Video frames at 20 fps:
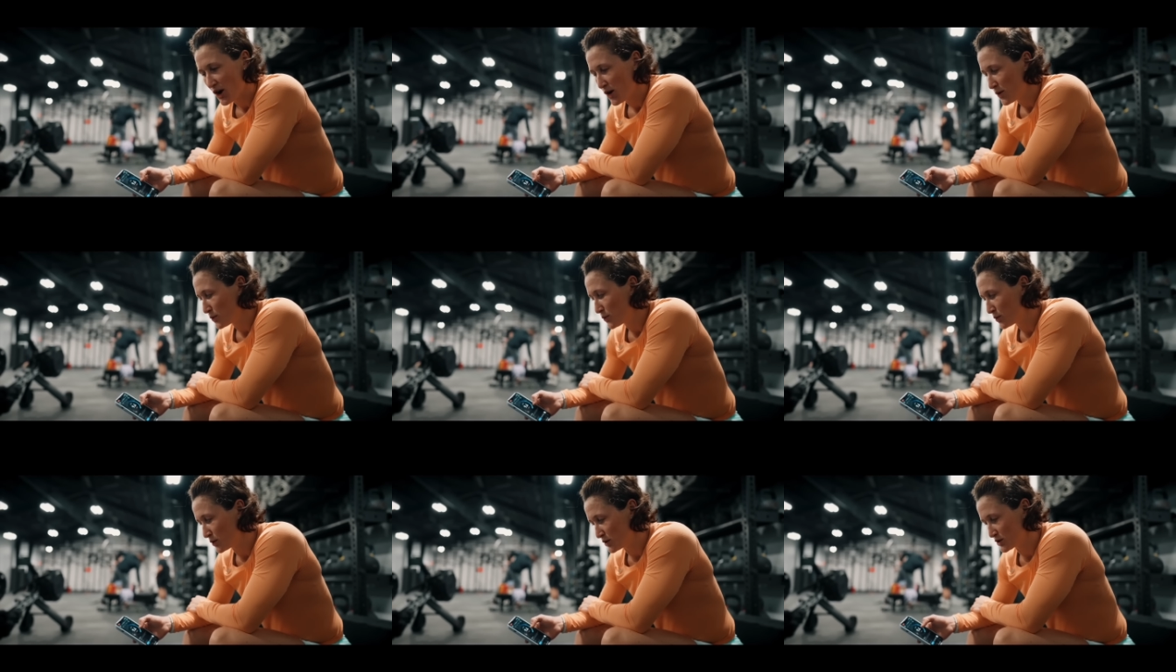
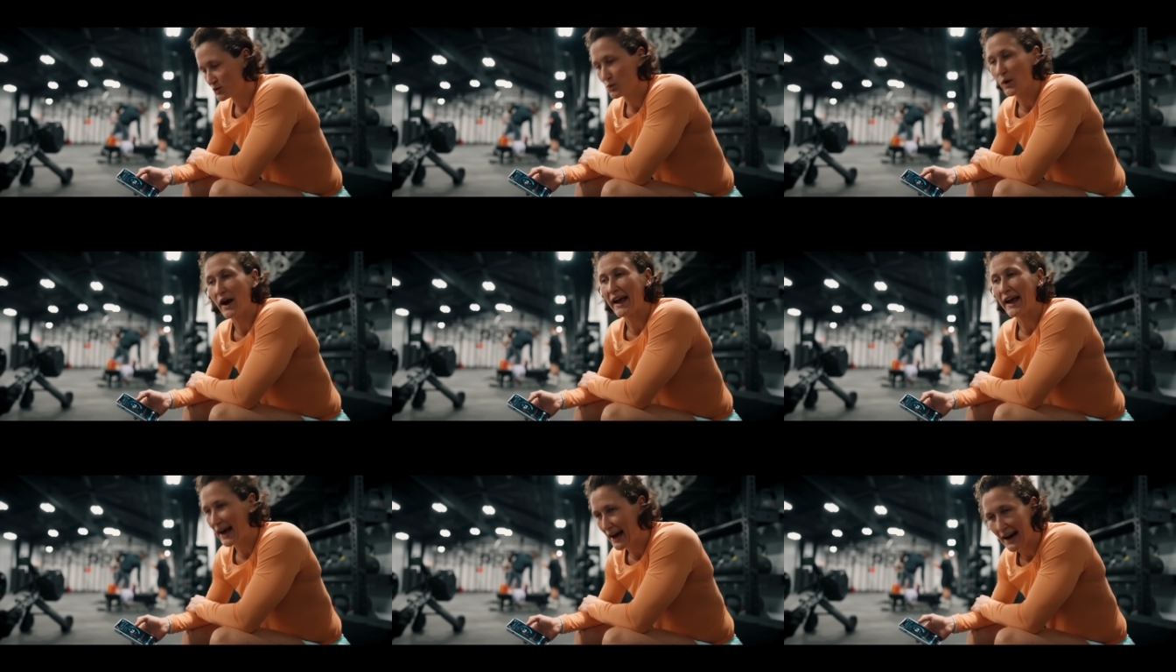was
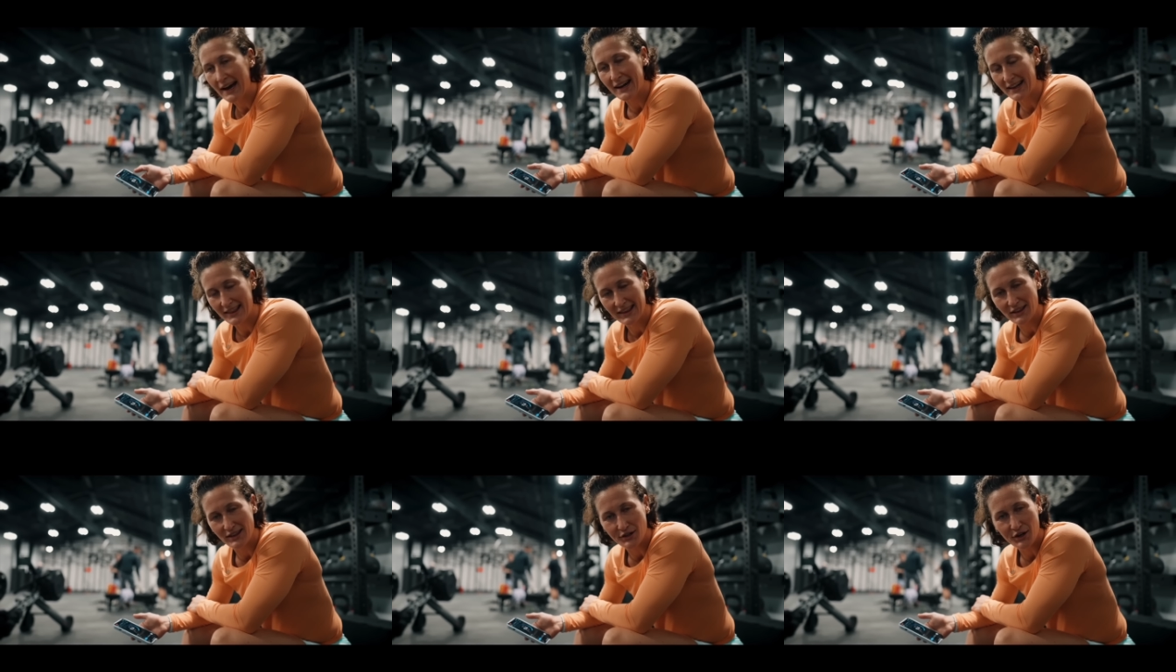way
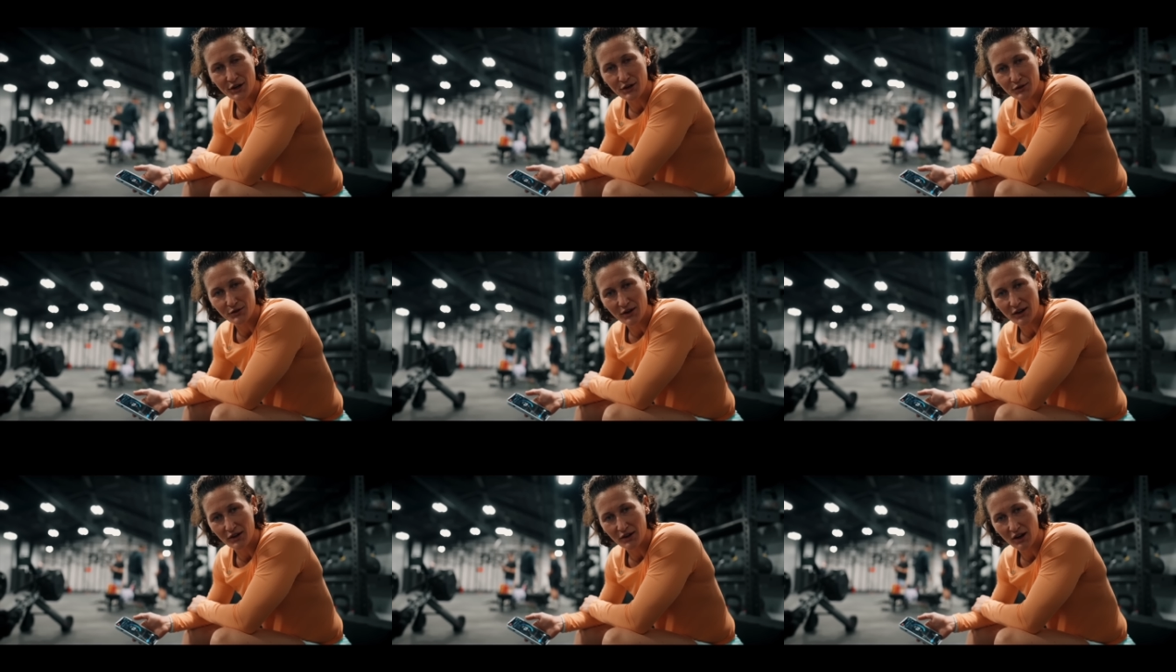harder than the
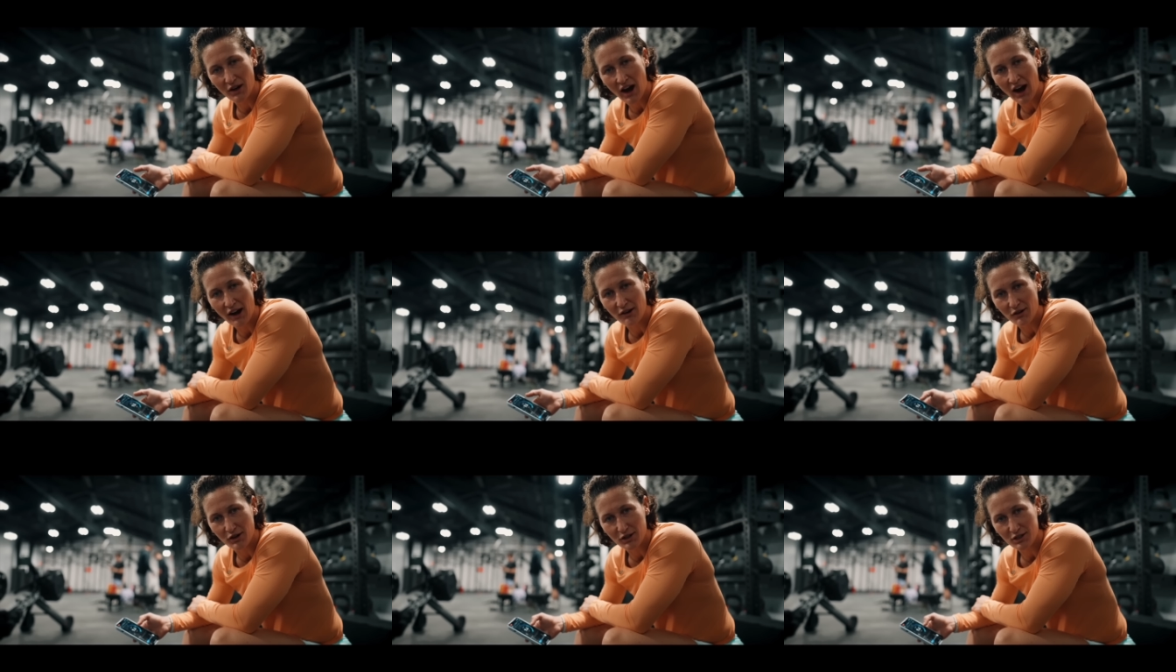whole
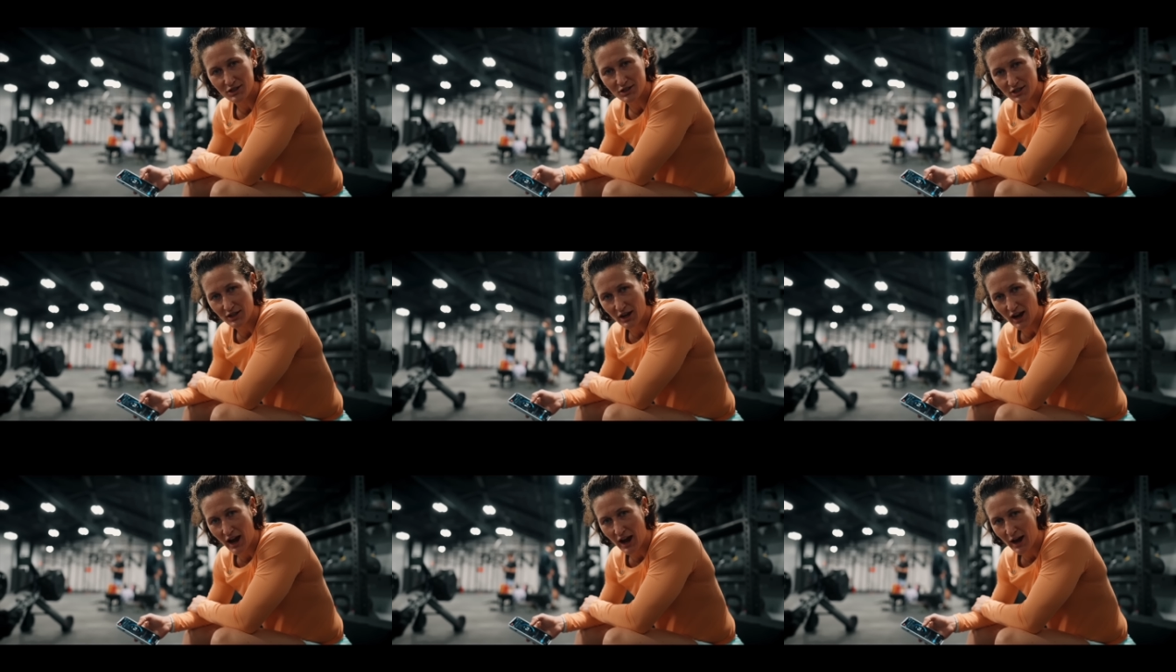
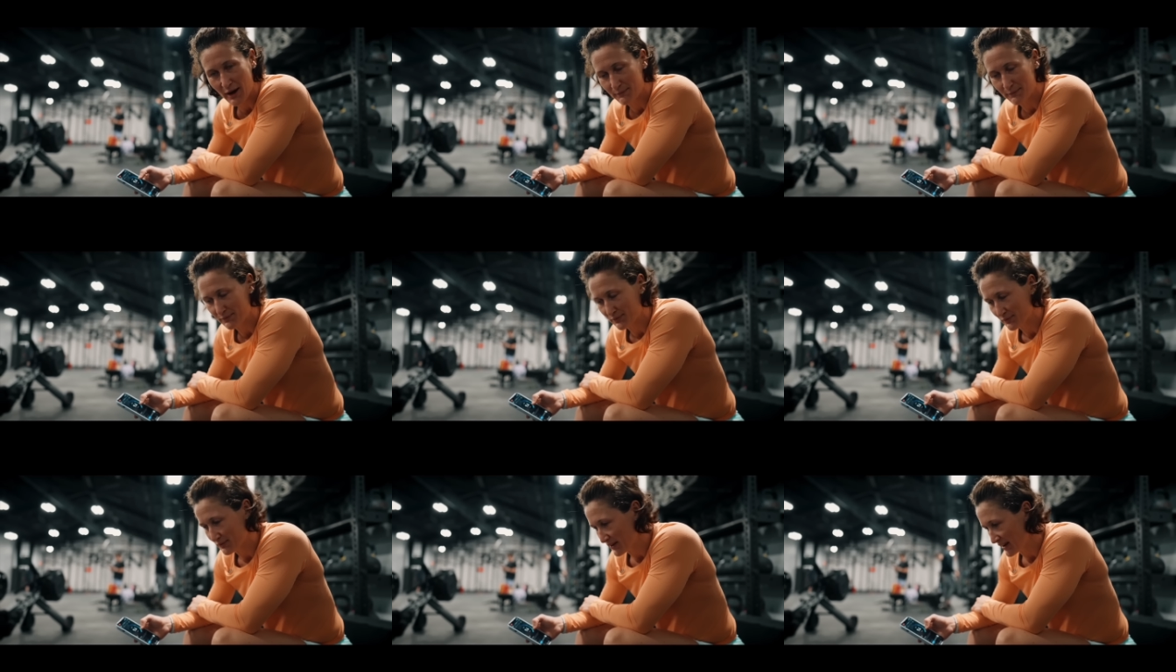
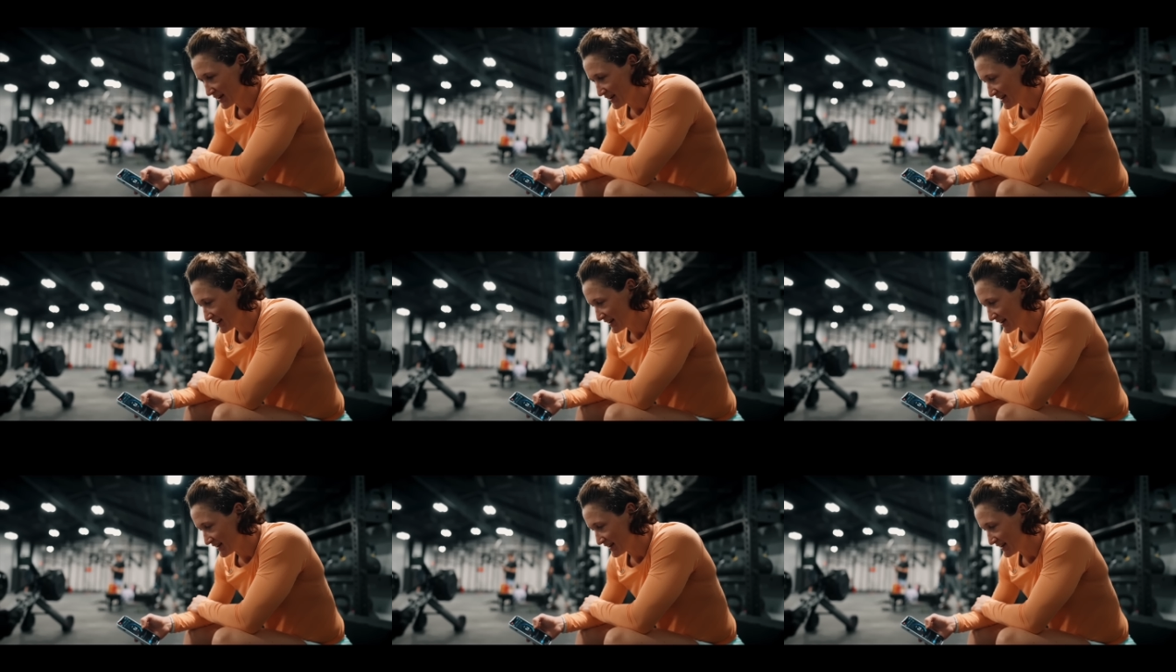HYROX